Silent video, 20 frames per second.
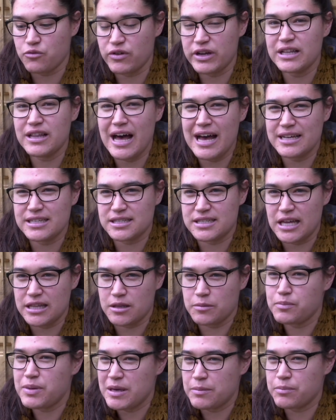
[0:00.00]
realize
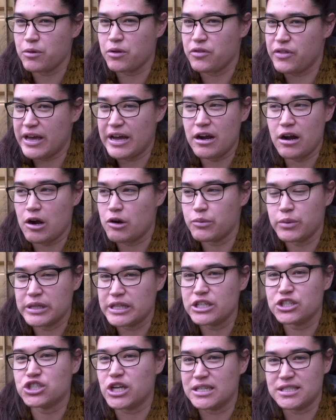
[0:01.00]
that the people there are
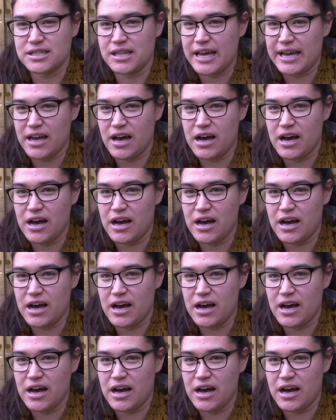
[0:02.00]
really just like